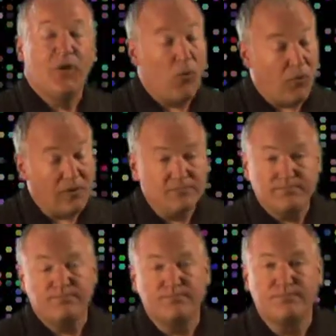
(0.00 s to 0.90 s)
Or
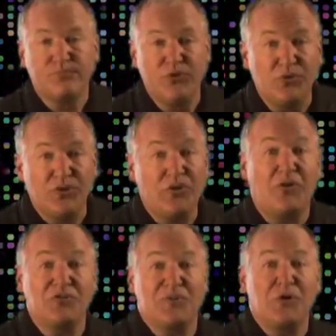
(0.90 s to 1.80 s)
you could
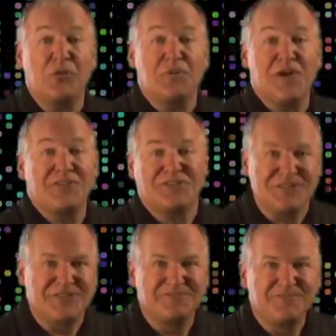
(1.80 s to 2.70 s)
call Jim Hearn
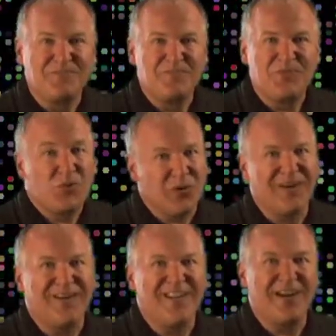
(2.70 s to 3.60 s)
Productions. We're
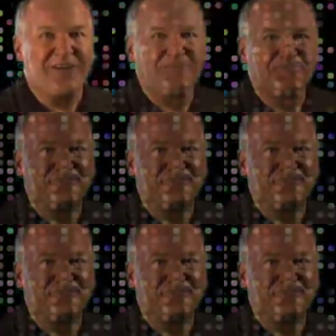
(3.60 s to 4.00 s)
here to help.